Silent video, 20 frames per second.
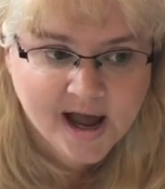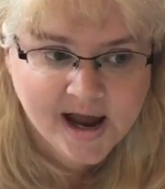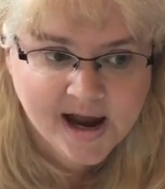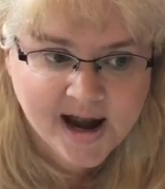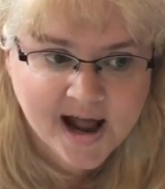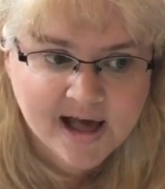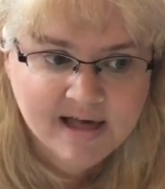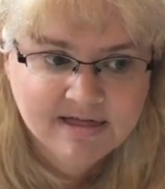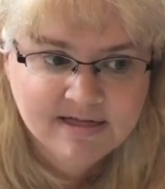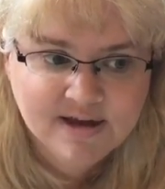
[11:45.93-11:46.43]

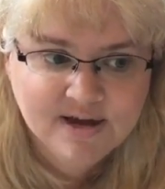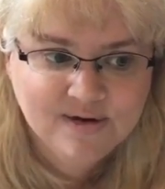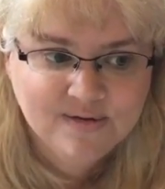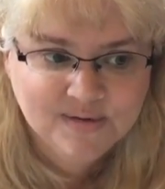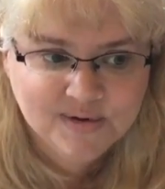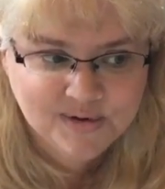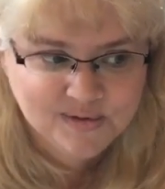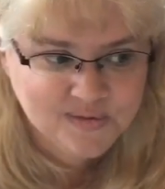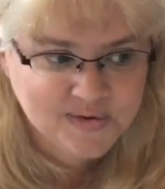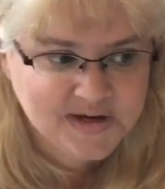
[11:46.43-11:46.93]
And I think
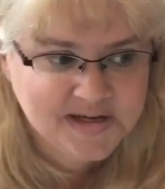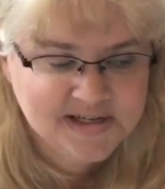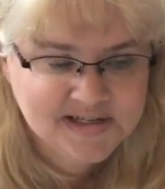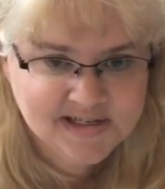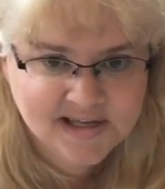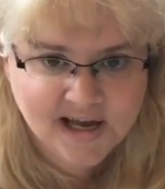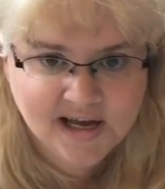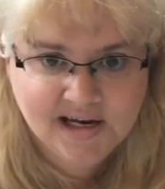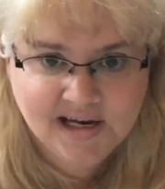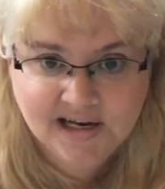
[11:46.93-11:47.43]
when we
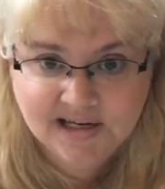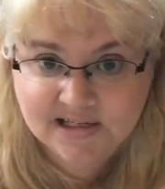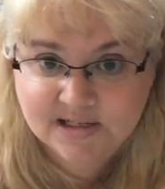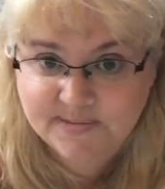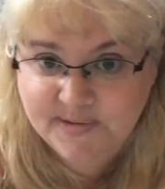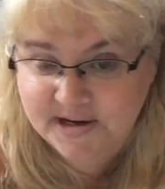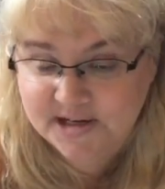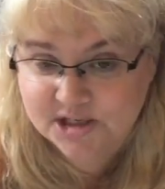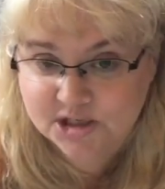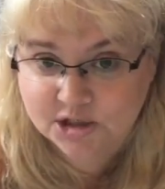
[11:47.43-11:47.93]
send,
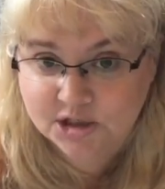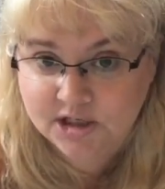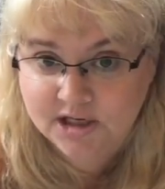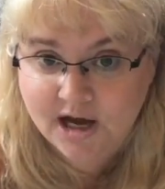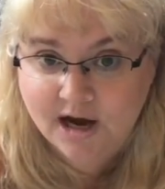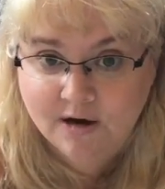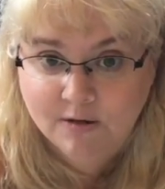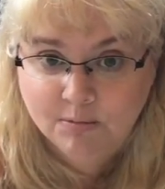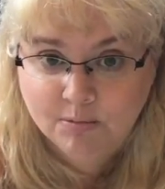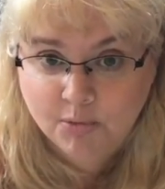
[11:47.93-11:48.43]

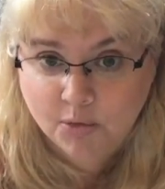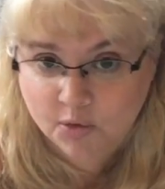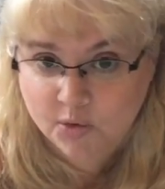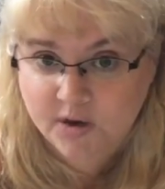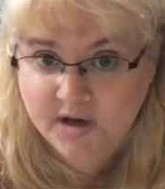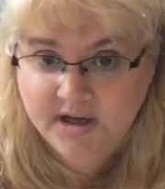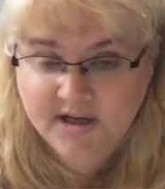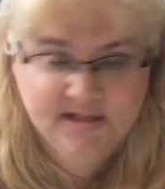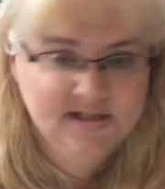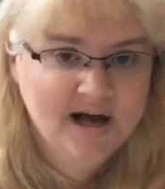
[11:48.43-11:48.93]
especially our
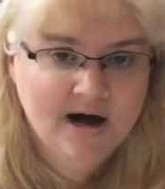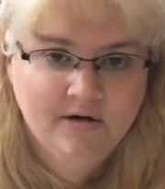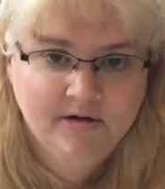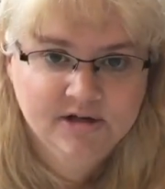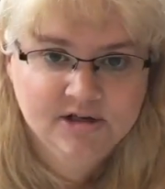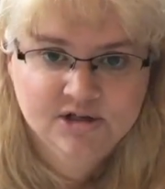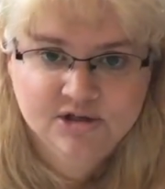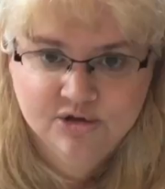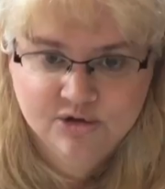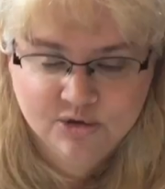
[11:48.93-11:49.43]
boys,
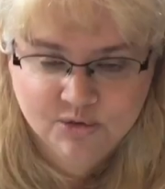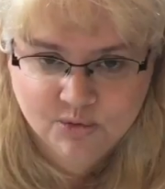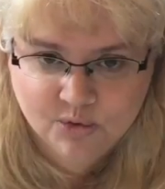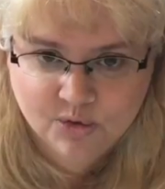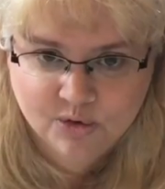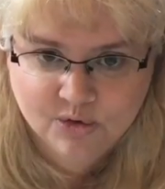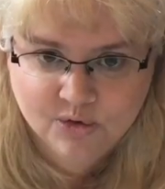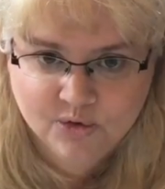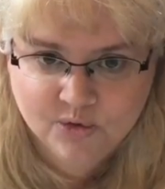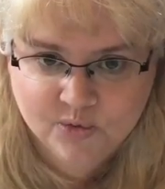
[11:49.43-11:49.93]
out into the
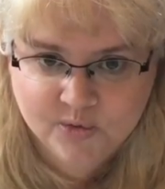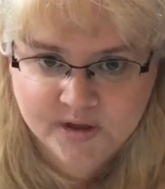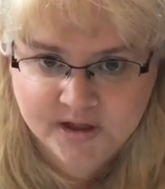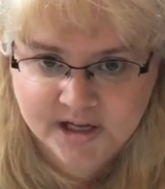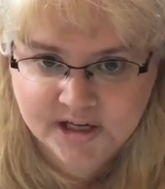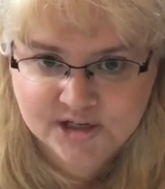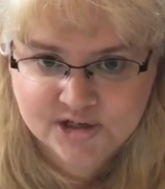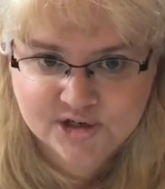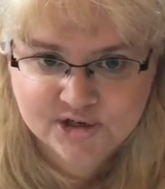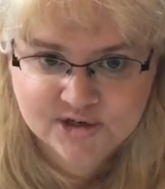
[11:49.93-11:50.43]
world when
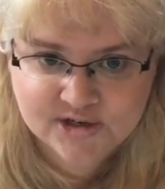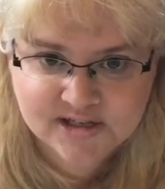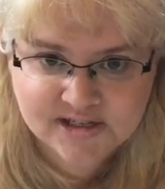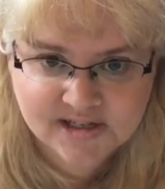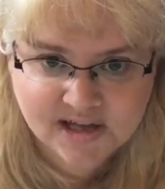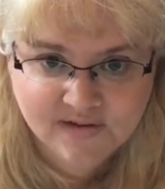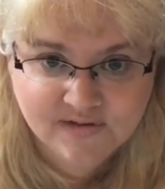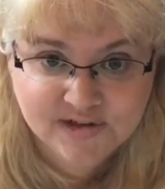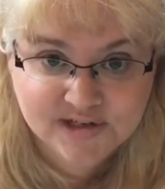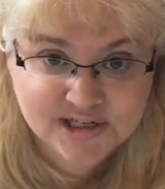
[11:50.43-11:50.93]
they turn
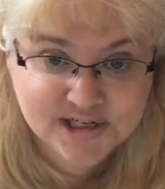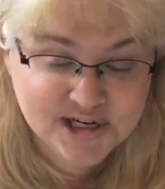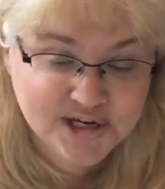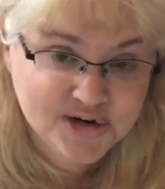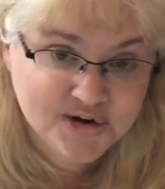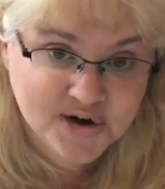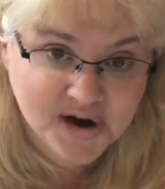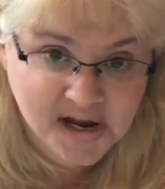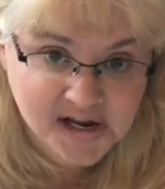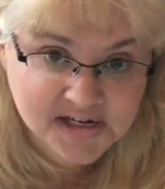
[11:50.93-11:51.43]

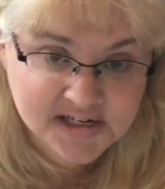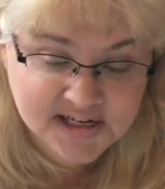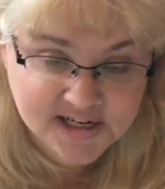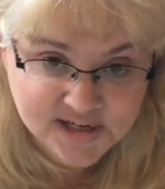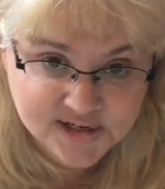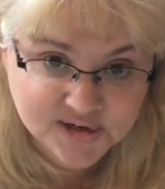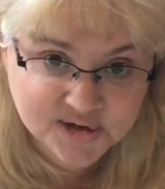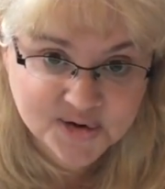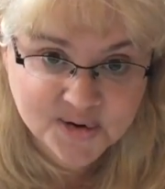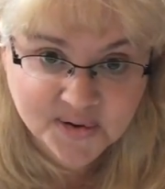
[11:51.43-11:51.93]
17 or
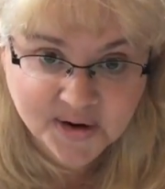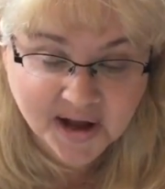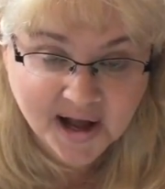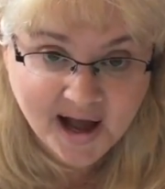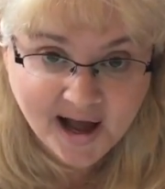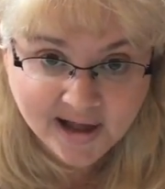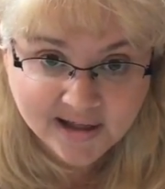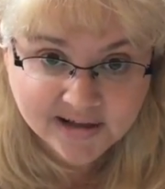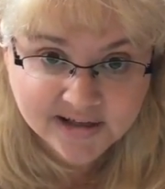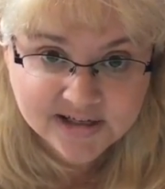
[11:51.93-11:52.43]
18 to go to
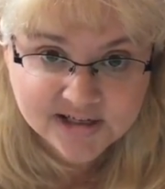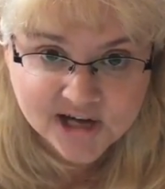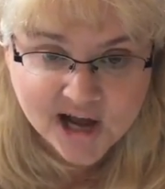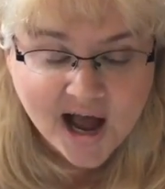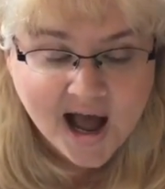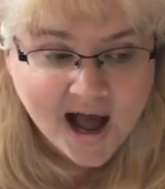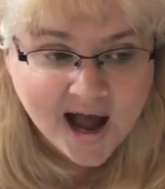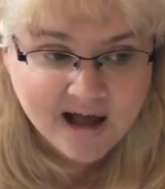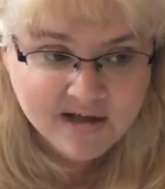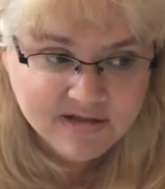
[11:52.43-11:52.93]
college,
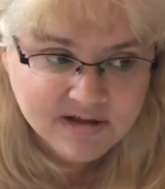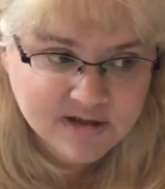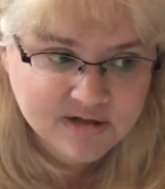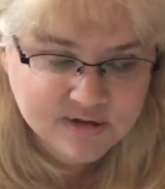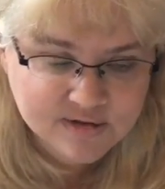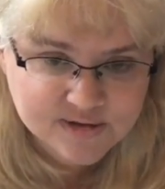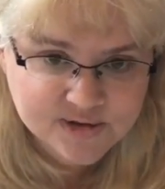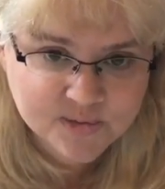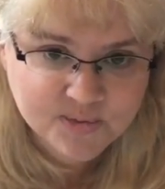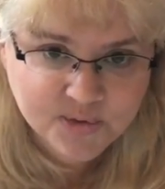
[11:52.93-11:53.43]
I think
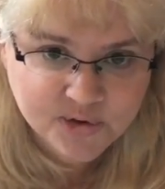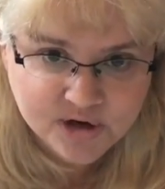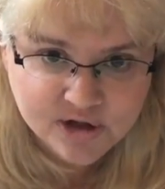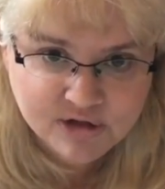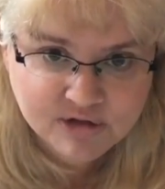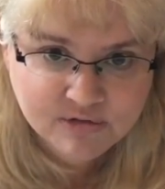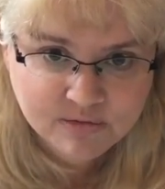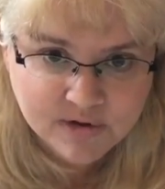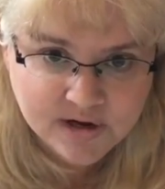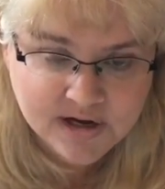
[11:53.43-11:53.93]
those are
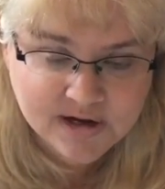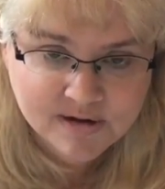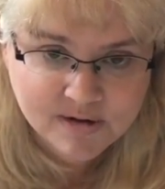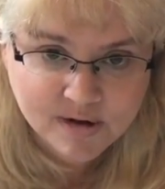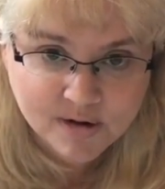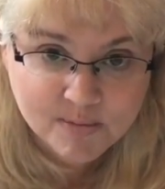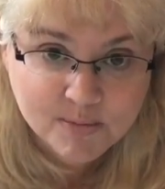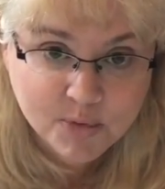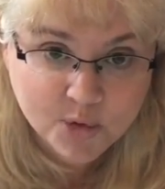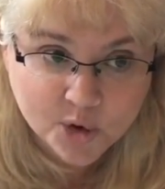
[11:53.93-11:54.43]
3
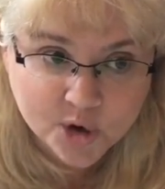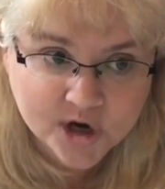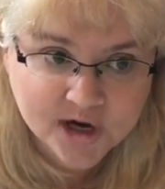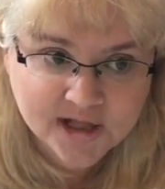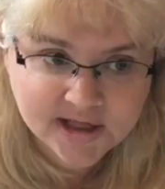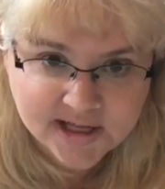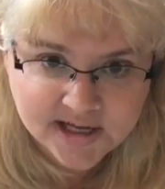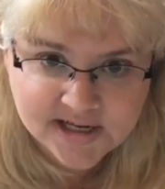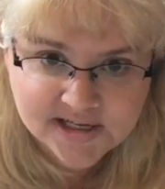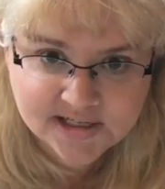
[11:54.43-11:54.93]

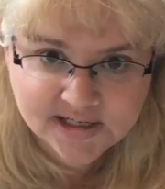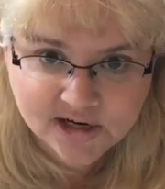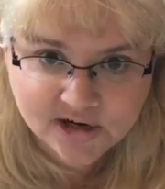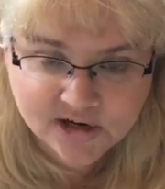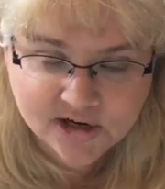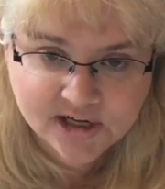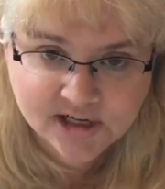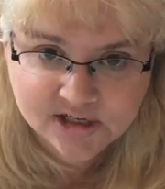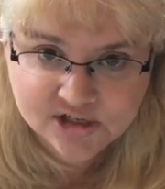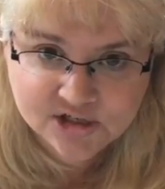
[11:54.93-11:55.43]
important things that
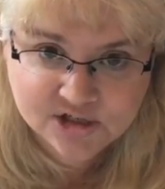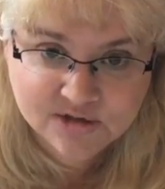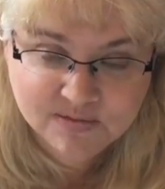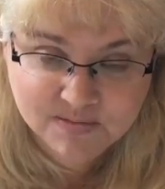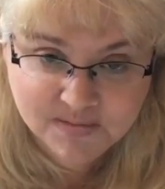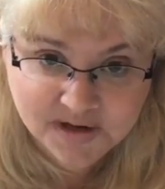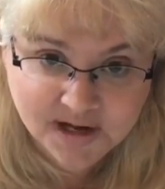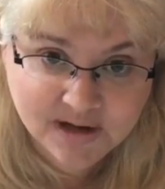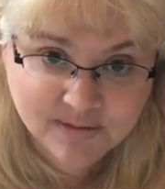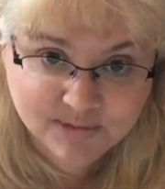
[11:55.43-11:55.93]
our kids
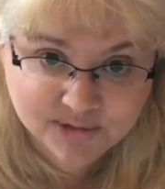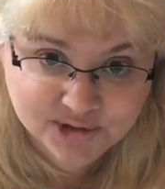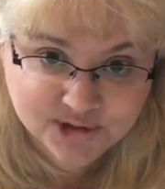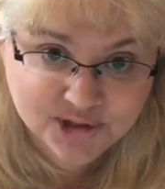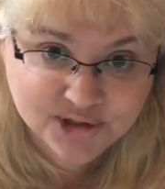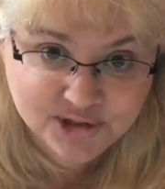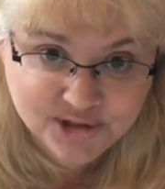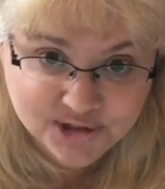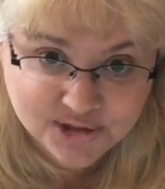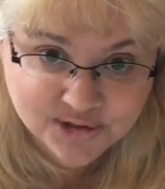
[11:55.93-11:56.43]
should be able
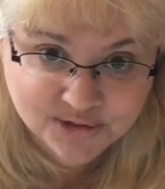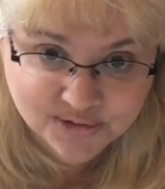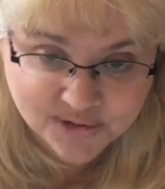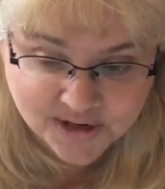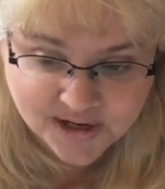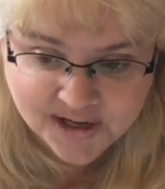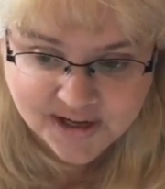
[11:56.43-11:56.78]
to do.